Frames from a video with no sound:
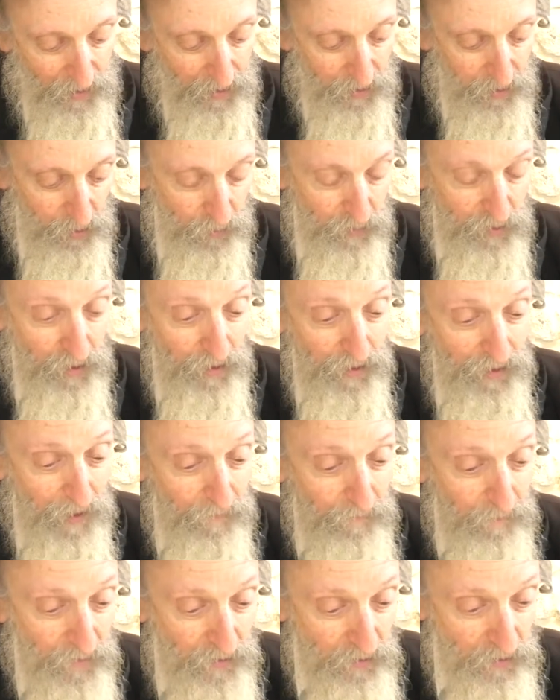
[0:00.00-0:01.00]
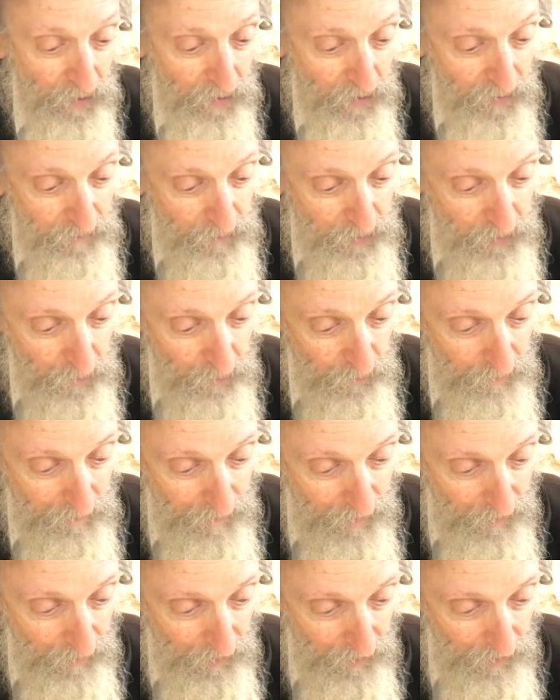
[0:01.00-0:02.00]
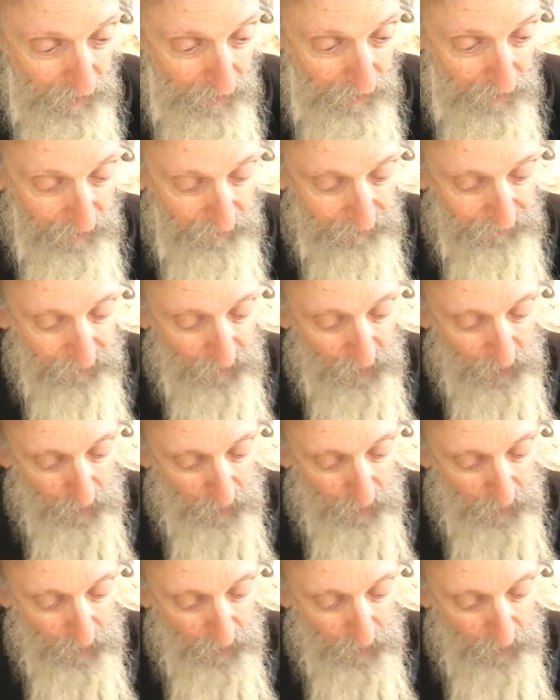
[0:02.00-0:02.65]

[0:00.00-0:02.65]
So he's going to